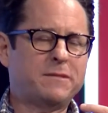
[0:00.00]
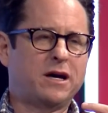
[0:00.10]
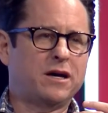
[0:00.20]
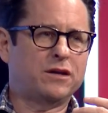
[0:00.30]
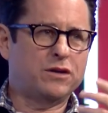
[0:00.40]

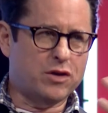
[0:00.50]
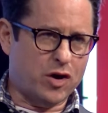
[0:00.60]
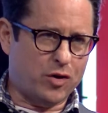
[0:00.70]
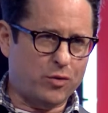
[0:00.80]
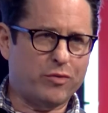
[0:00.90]
uh,
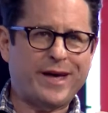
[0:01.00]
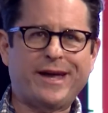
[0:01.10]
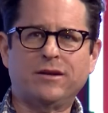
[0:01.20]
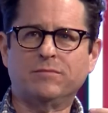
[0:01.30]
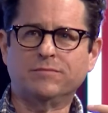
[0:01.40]
know
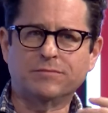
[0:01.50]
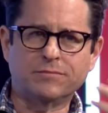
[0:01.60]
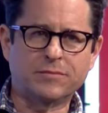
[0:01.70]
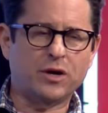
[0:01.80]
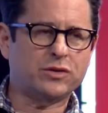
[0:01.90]
that
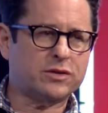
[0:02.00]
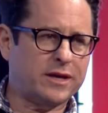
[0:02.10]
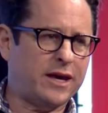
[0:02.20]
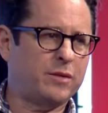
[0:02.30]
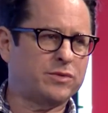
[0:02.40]
most
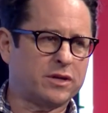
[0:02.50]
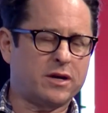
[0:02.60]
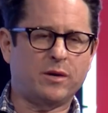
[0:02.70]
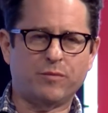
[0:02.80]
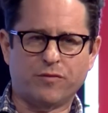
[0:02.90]
games that
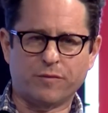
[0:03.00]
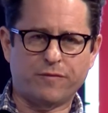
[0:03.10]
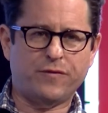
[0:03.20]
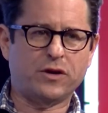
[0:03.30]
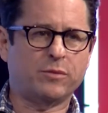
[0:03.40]
come from
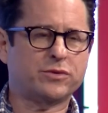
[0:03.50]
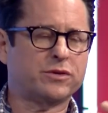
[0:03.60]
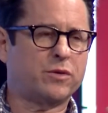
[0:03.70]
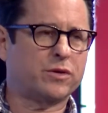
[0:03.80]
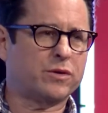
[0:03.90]
films
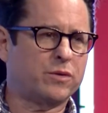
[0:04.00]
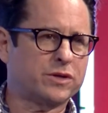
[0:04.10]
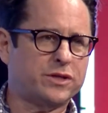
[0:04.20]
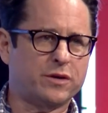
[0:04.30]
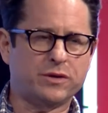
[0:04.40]
or, or, or
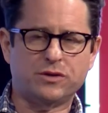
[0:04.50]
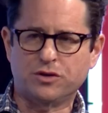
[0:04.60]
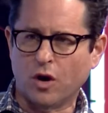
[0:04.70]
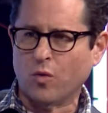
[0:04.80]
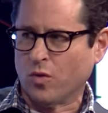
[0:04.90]
series
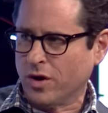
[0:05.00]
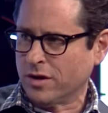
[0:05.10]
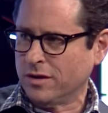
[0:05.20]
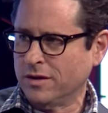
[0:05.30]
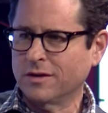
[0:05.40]
don't work,